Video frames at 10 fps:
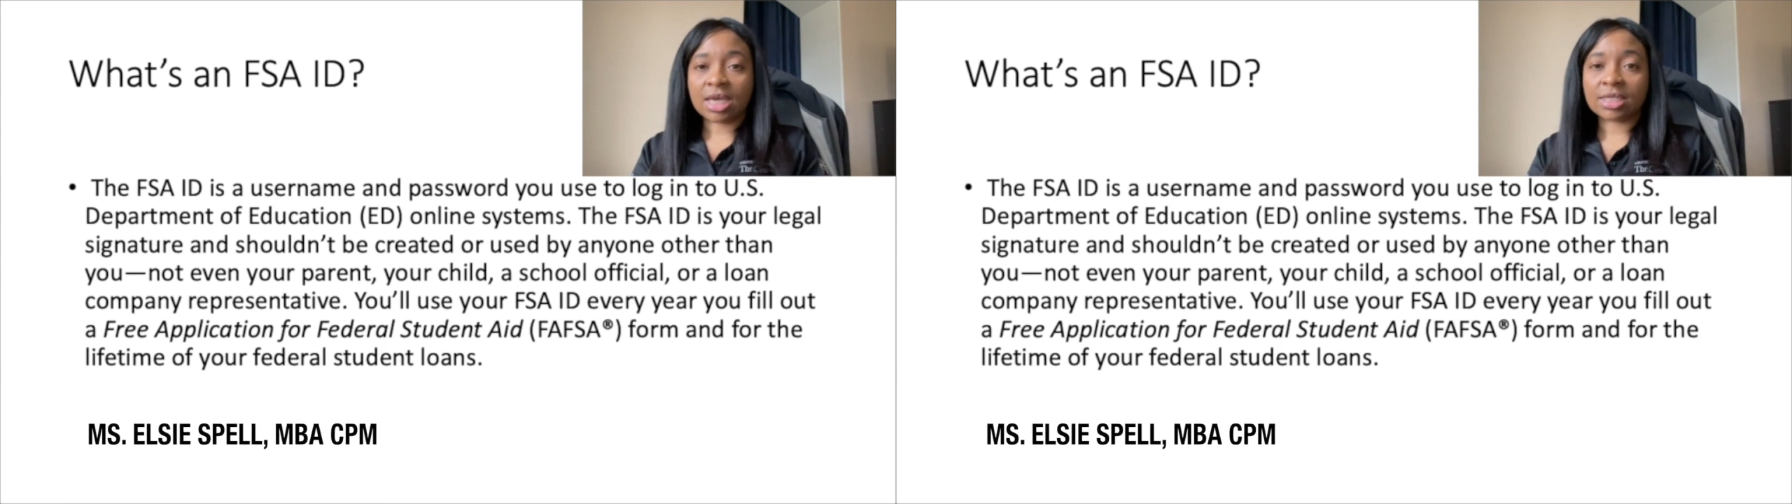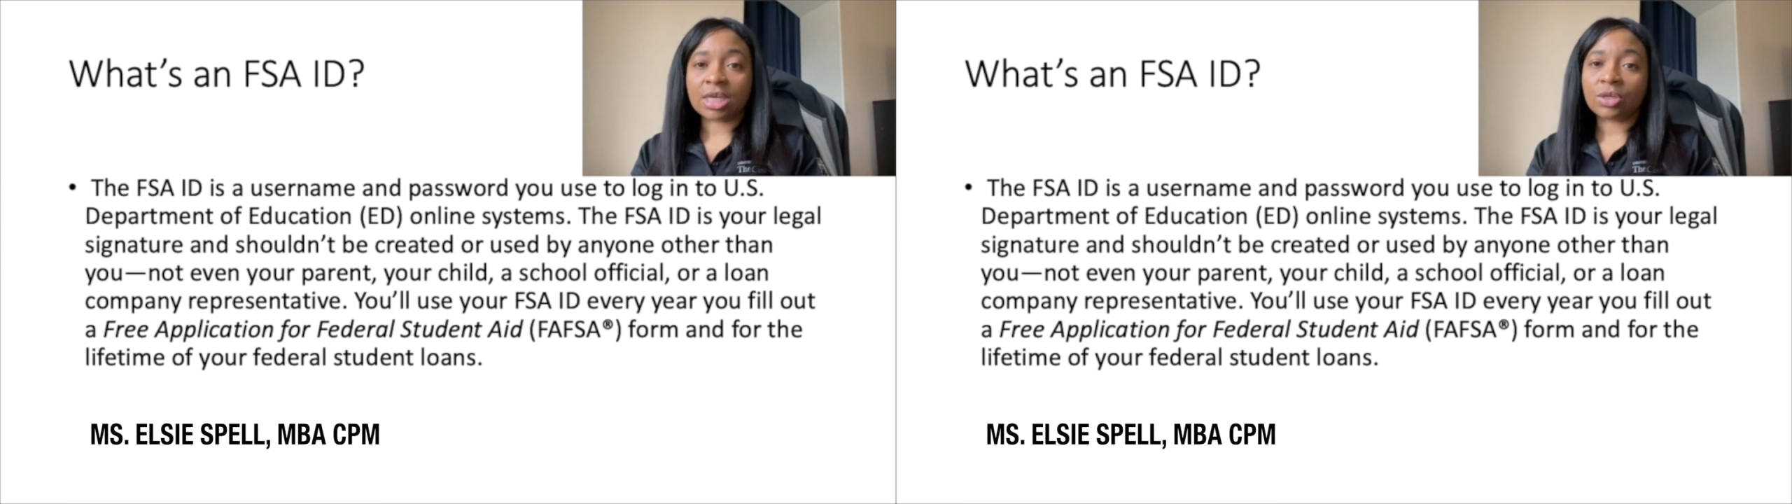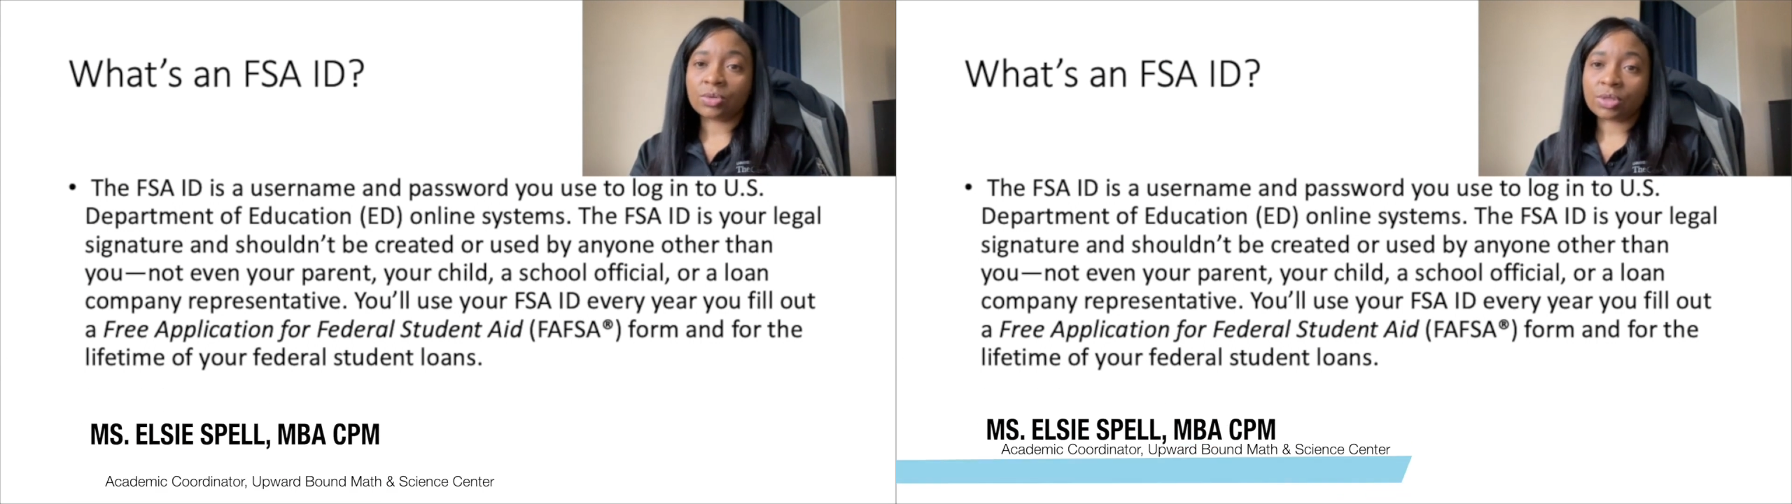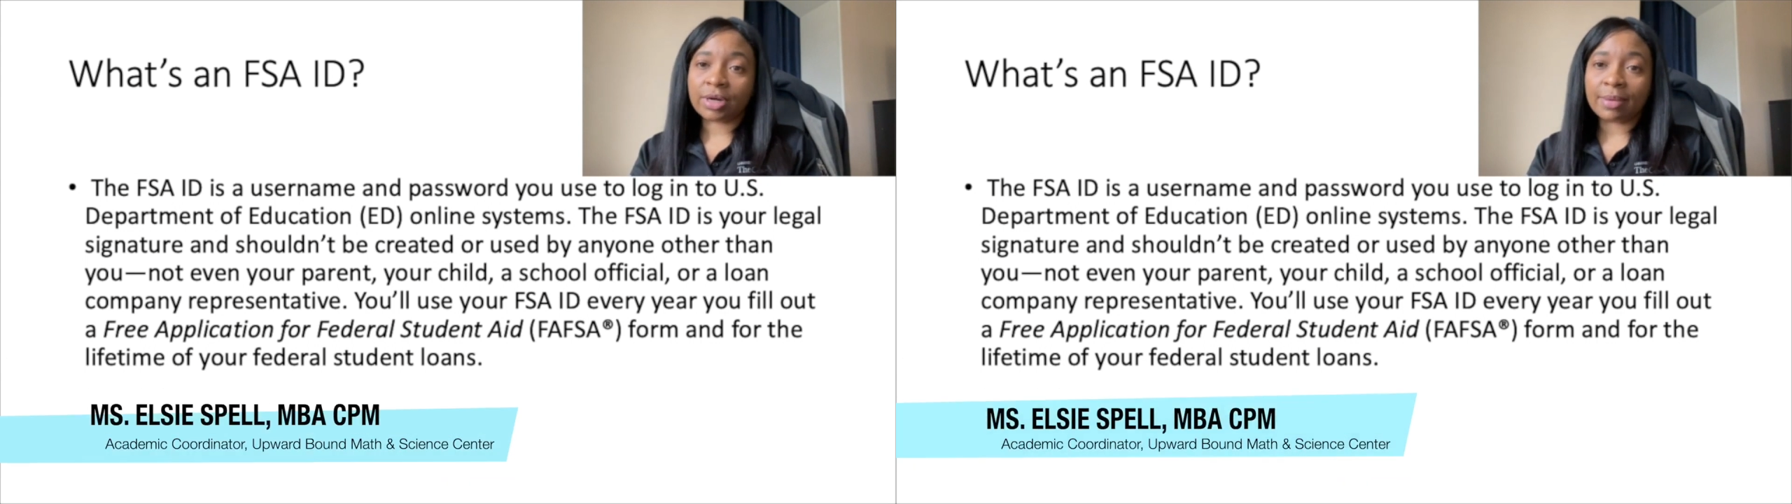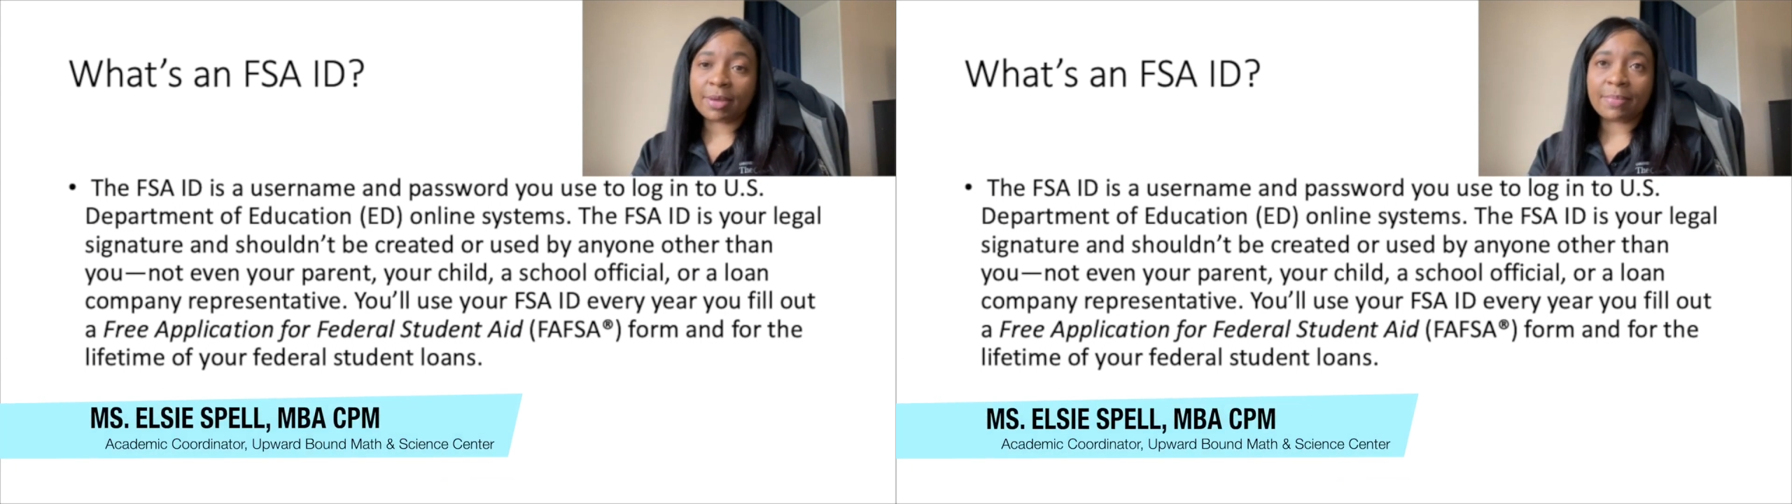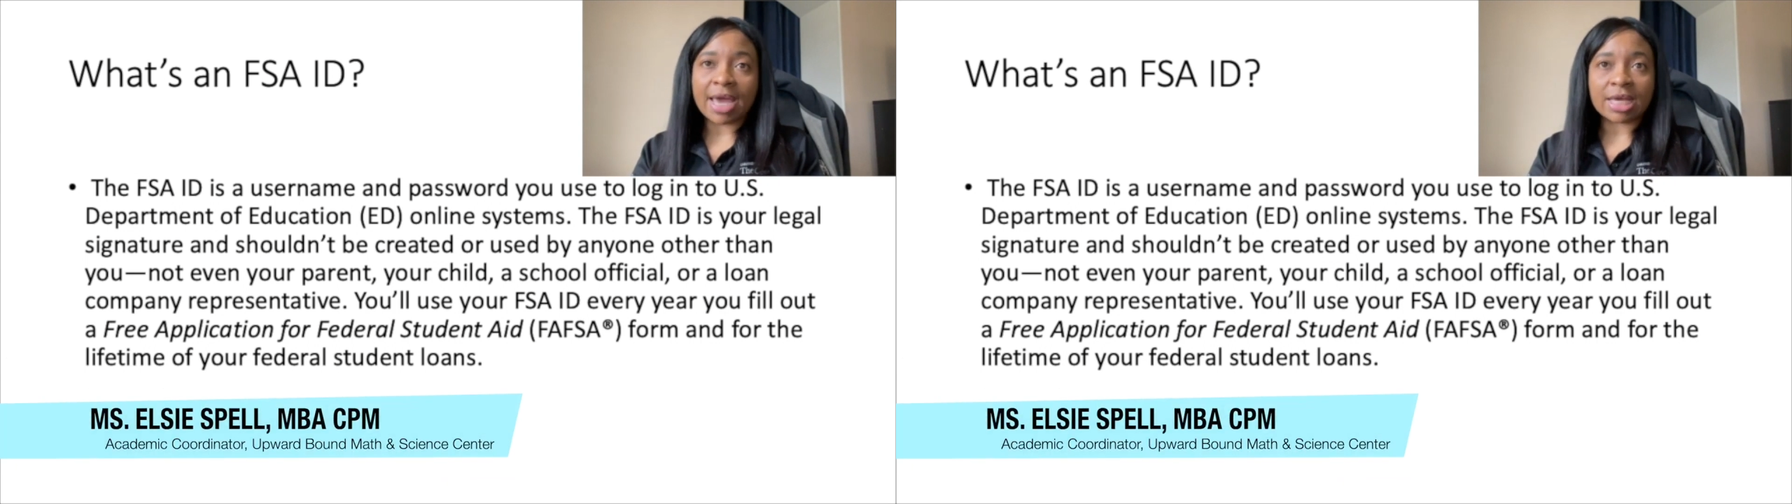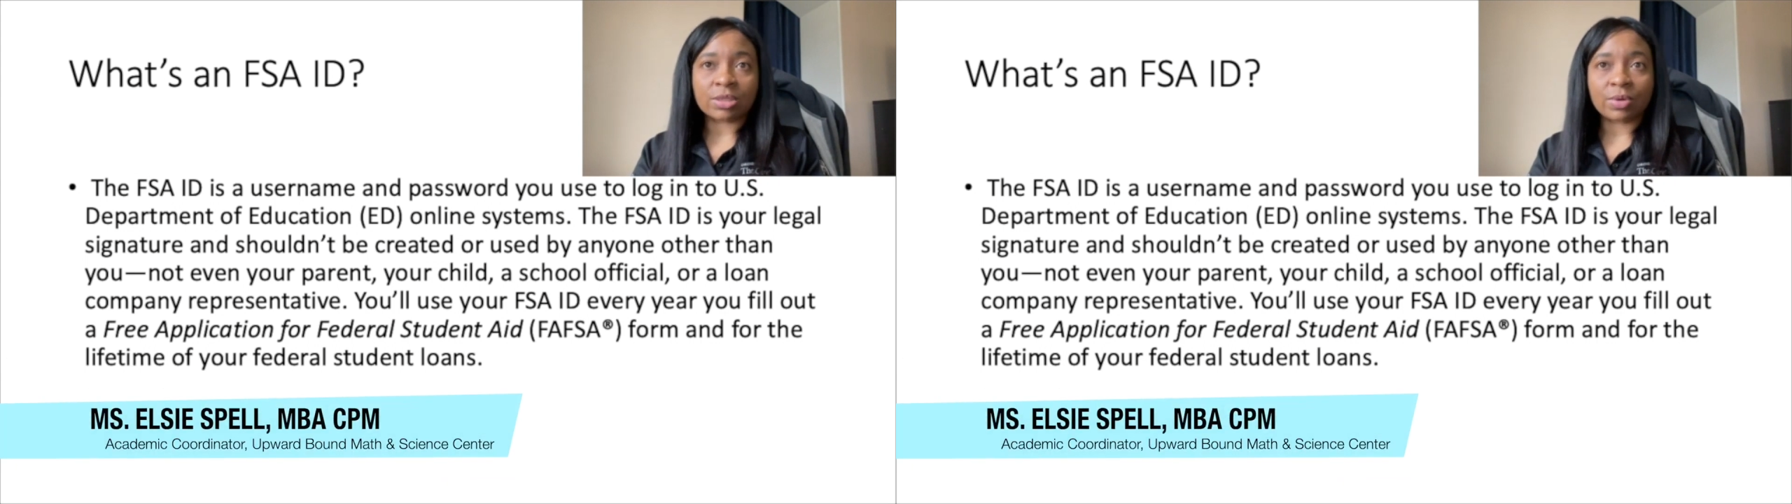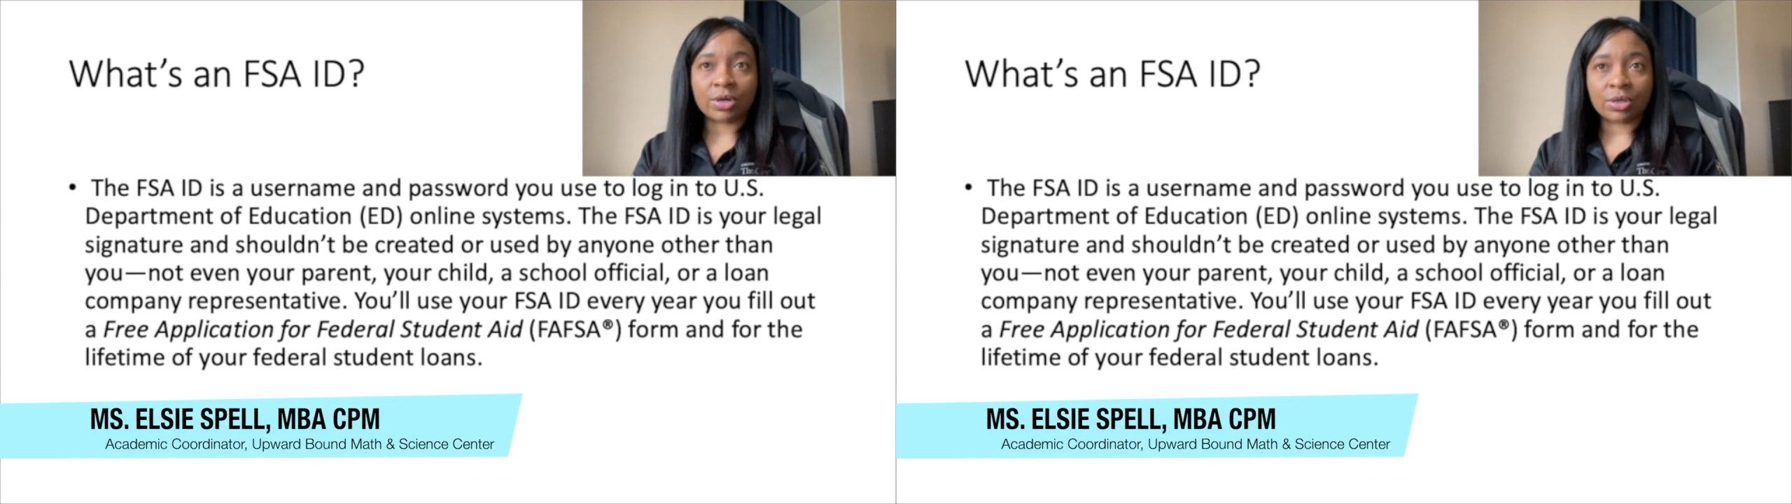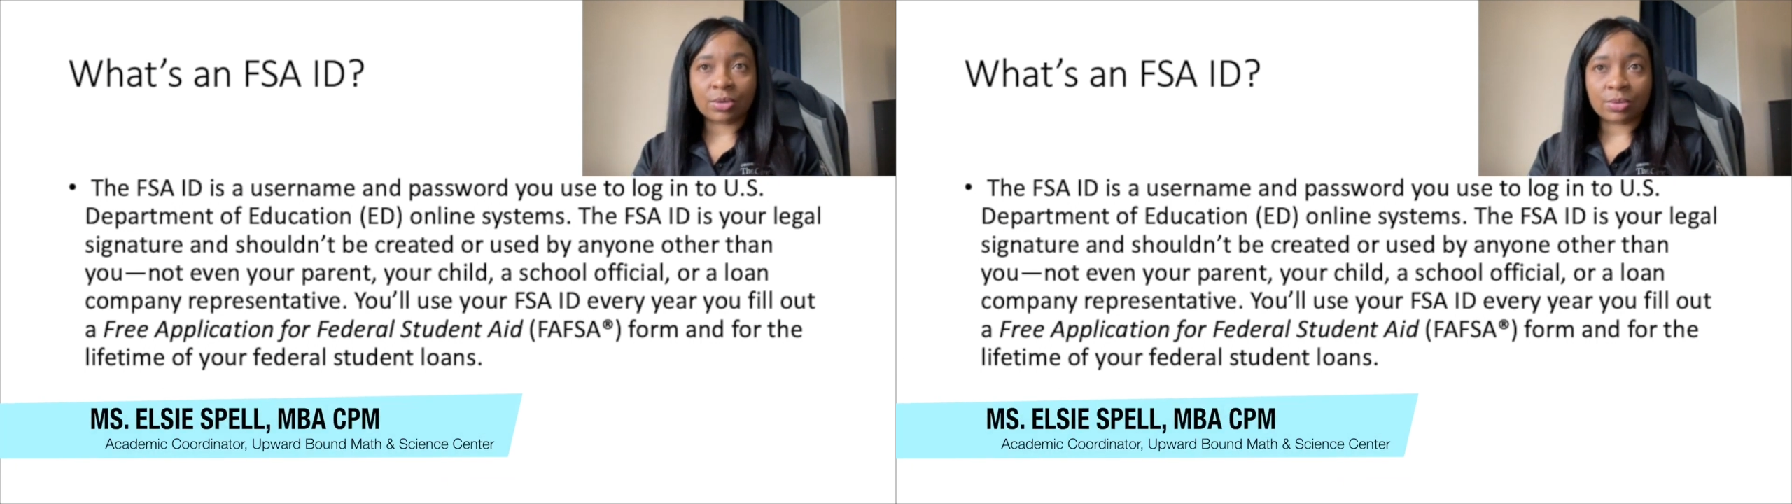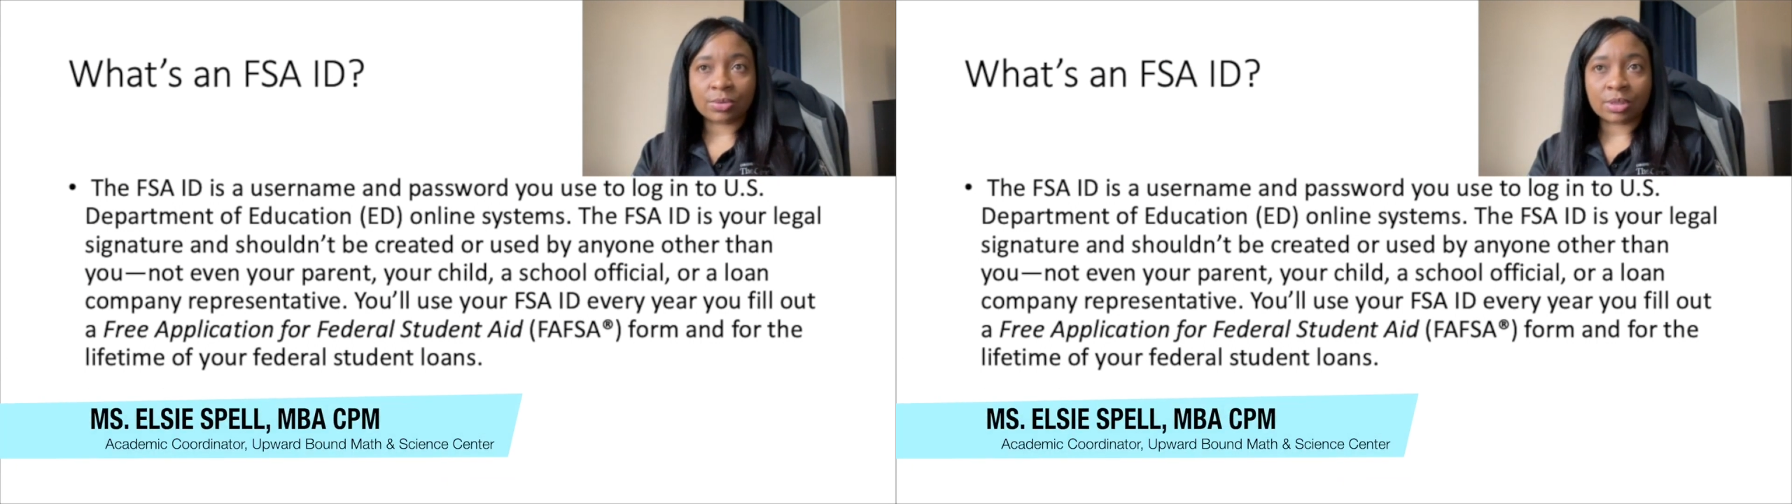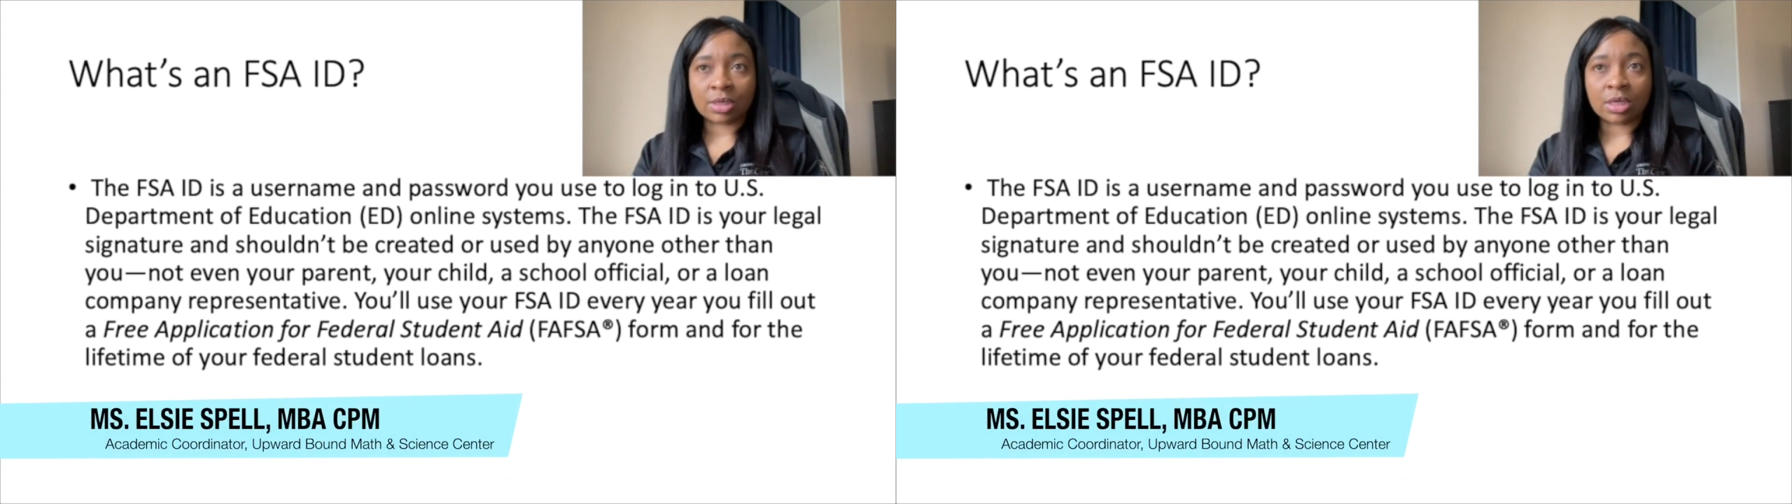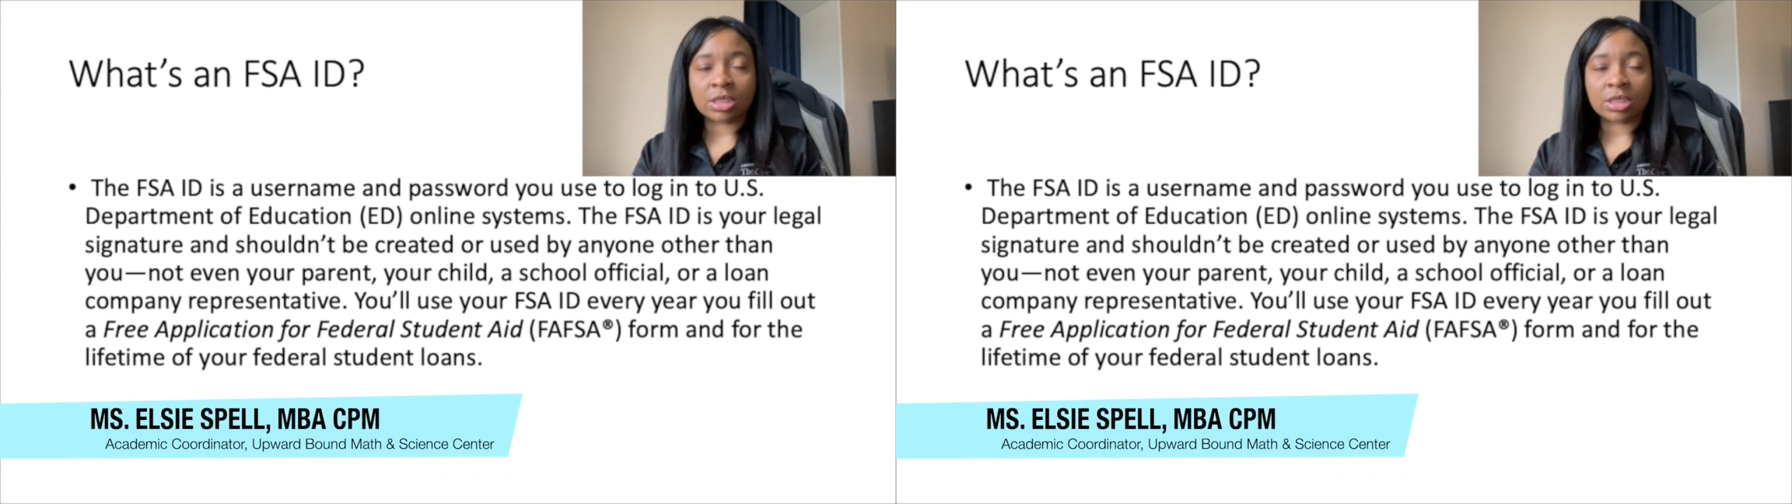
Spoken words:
is a username and password used